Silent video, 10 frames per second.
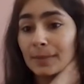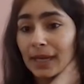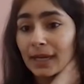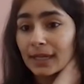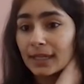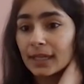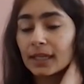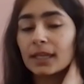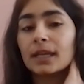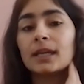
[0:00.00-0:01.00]

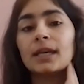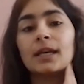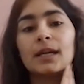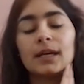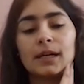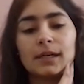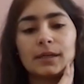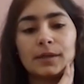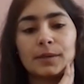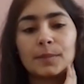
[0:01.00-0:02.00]
marketing,
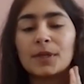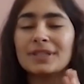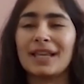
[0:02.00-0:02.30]
because